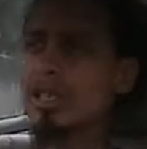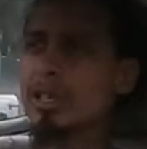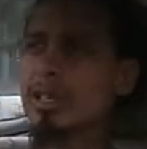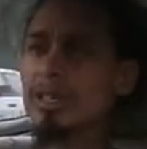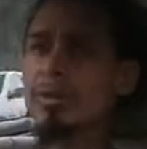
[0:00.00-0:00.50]

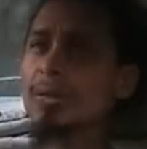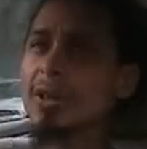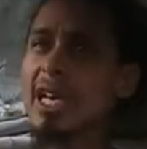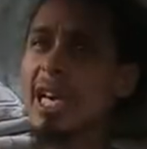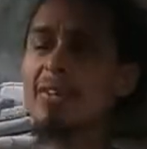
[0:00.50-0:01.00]
searching.
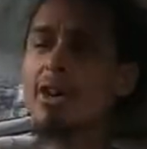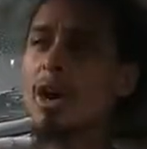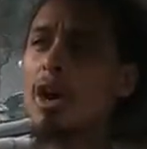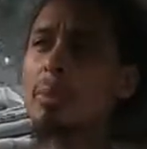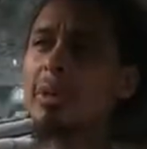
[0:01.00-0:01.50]
Even
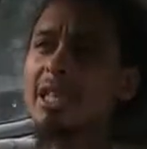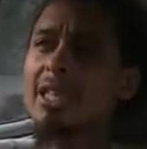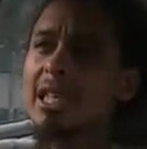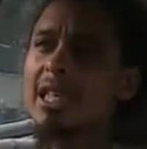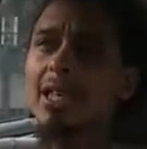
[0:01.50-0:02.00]
on open niggas
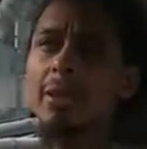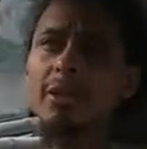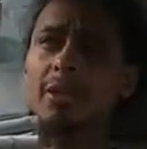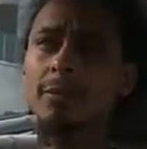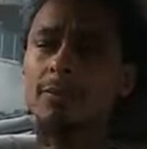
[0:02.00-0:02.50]

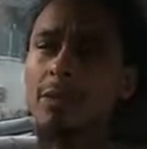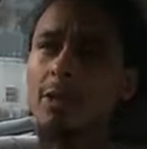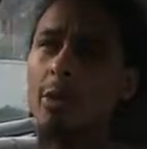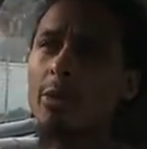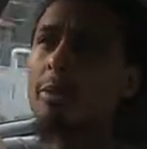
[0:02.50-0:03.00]
DMs
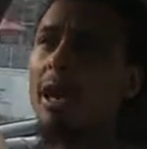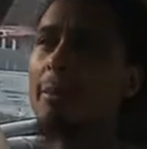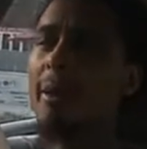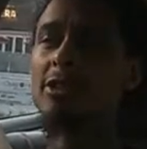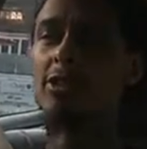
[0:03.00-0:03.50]
or reply
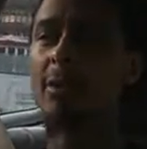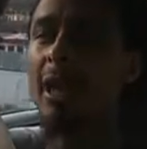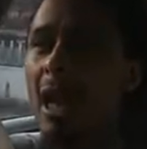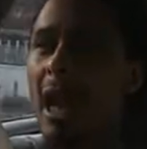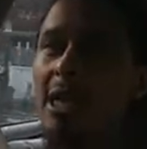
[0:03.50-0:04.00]
back to them, I
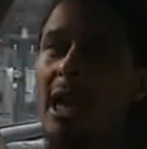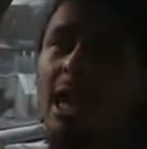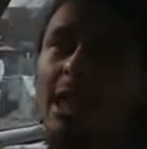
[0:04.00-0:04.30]
at